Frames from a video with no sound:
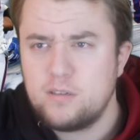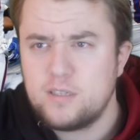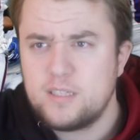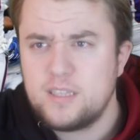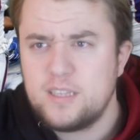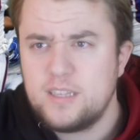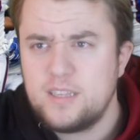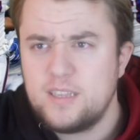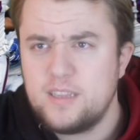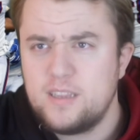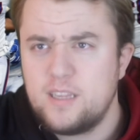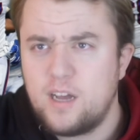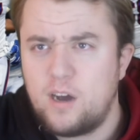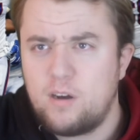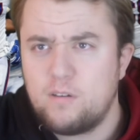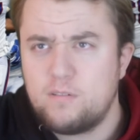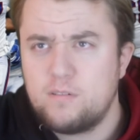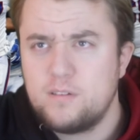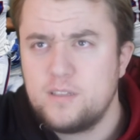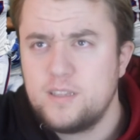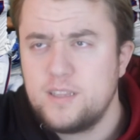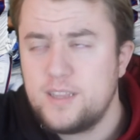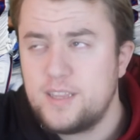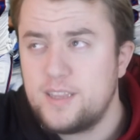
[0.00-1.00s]
Or,
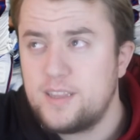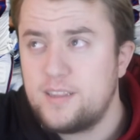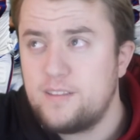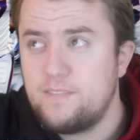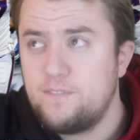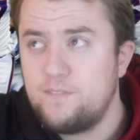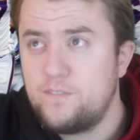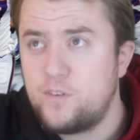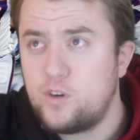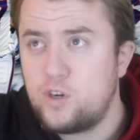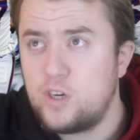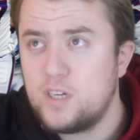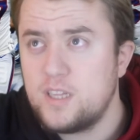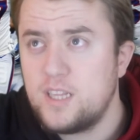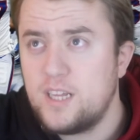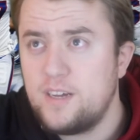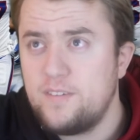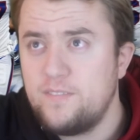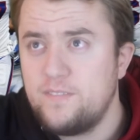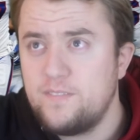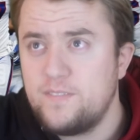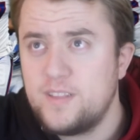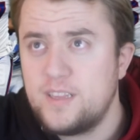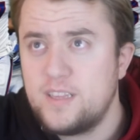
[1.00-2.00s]
no, four of
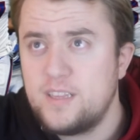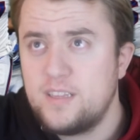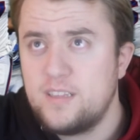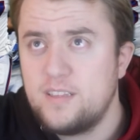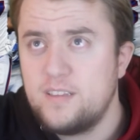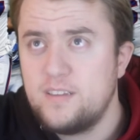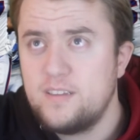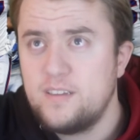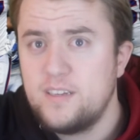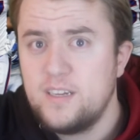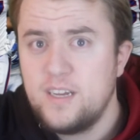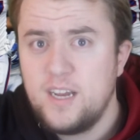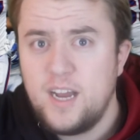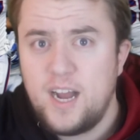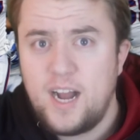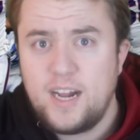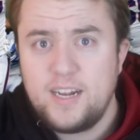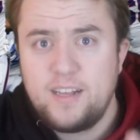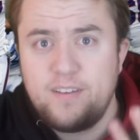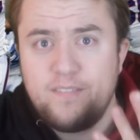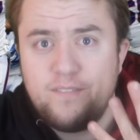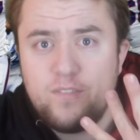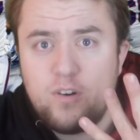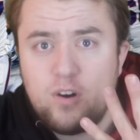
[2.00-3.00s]
them
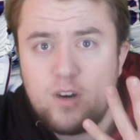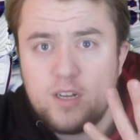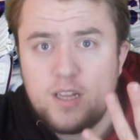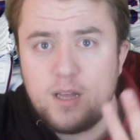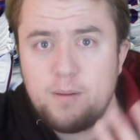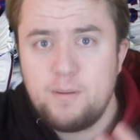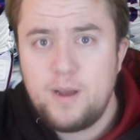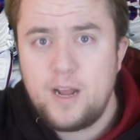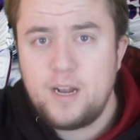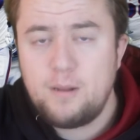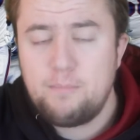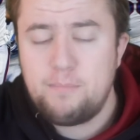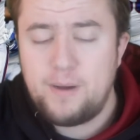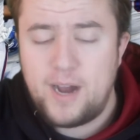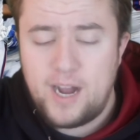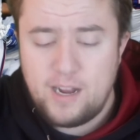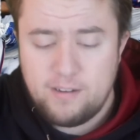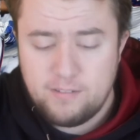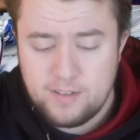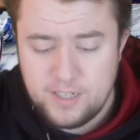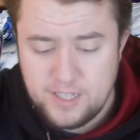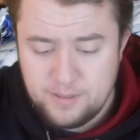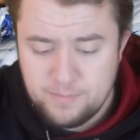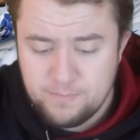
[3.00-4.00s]
and informed them had a
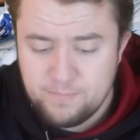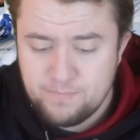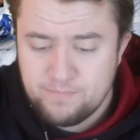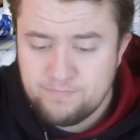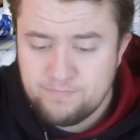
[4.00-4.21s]
virus